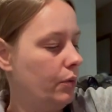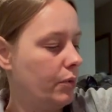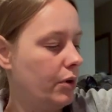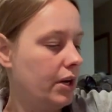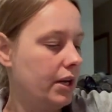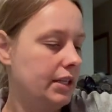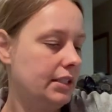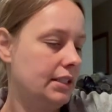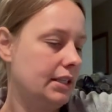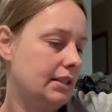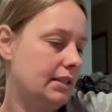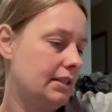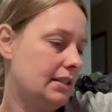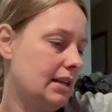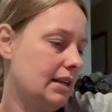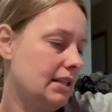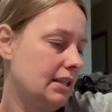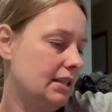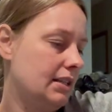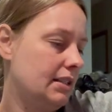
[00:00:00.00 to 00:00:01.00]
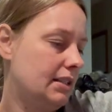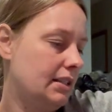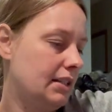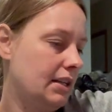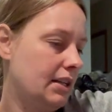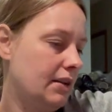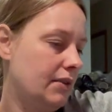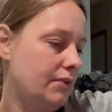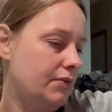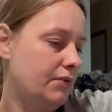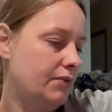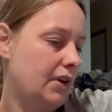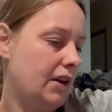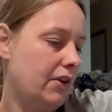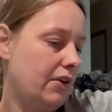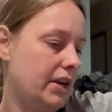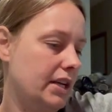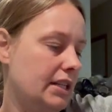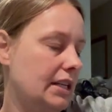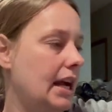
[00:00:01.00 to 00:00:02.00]
print. It says
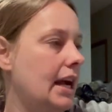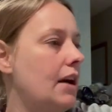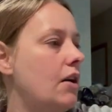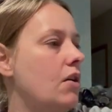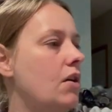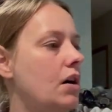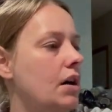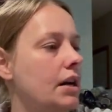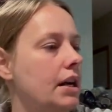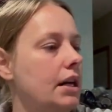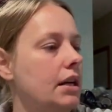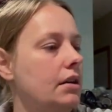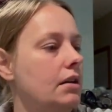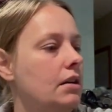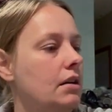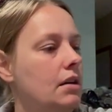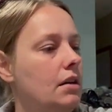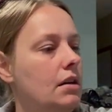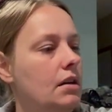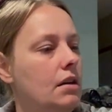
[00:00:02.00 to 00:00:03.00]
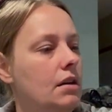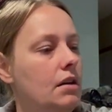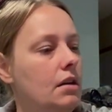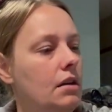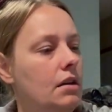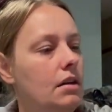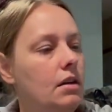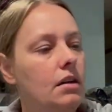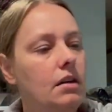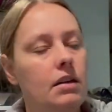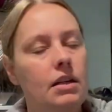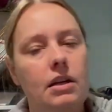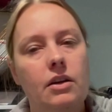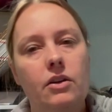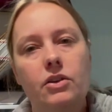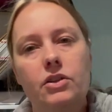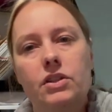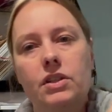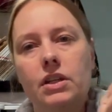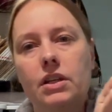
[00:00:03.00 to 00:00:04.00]
fairy tale on it.
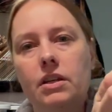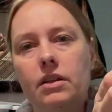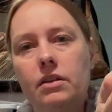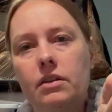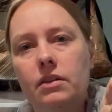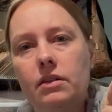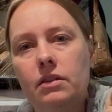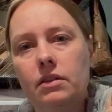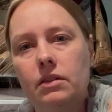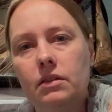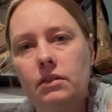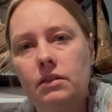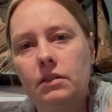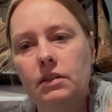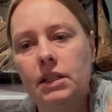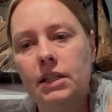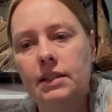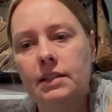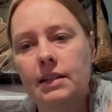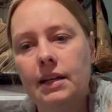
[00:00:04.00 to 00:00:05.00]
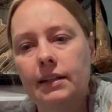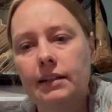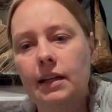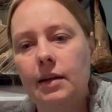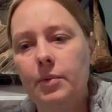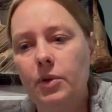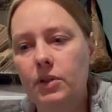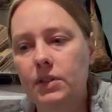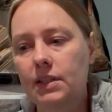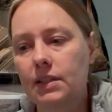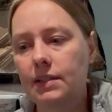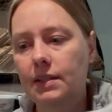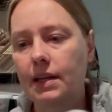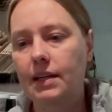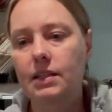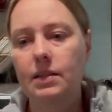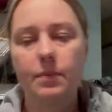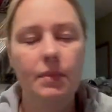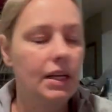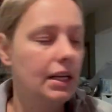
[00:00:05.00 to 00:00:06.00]
Here's the inside label. It's a
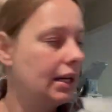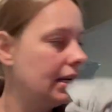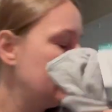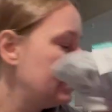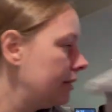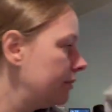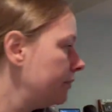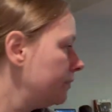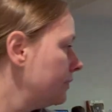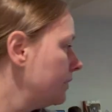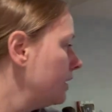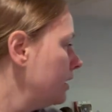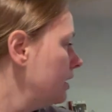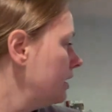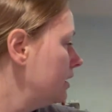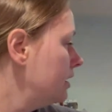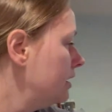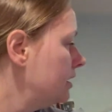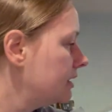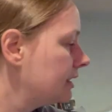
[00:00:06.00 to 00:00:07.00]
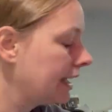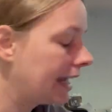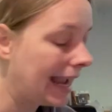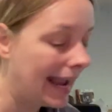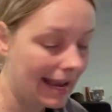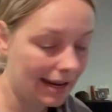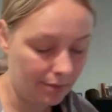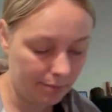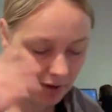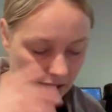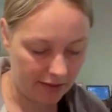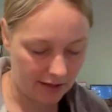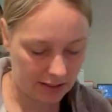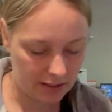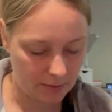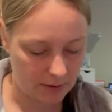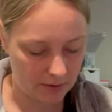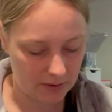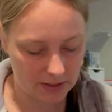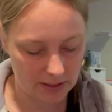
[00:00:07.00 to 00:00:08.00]
size medium. It's like anime,
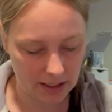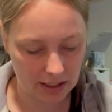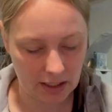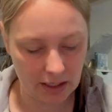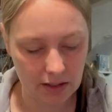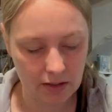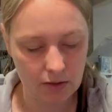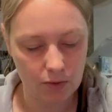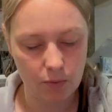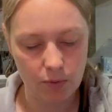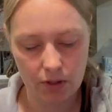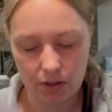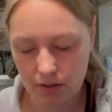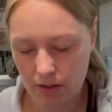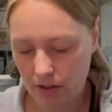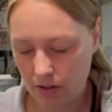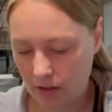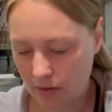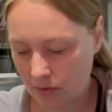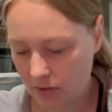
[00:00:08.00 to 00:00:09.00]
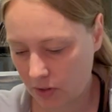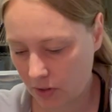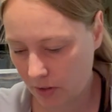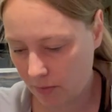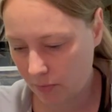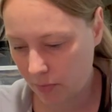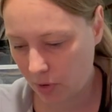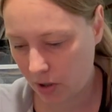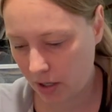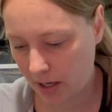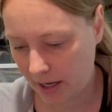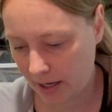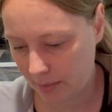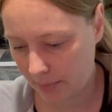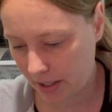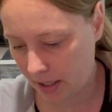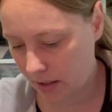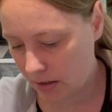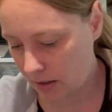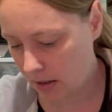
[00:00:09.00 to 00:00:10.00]
that's what I was thinking, the word I was looking for,
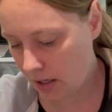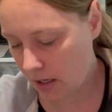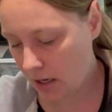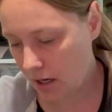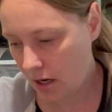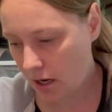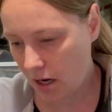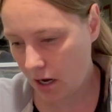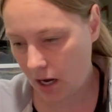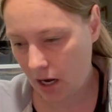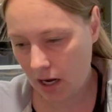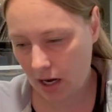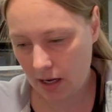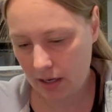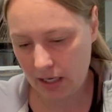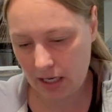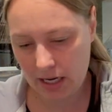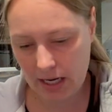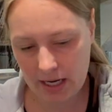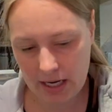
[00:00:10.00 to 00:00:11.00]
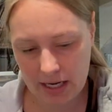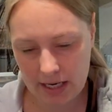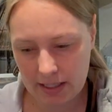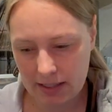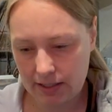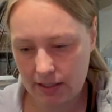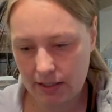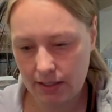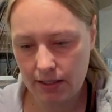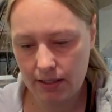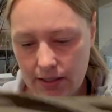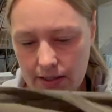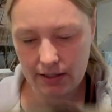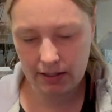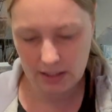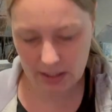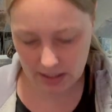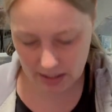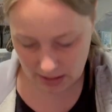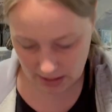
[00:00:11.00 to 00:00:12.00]
anime. Uh, next, this
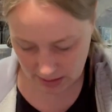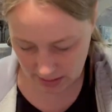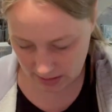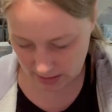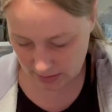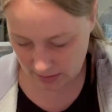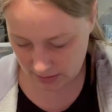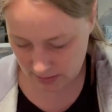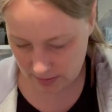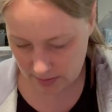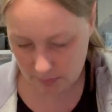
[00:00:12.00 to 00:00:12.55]
is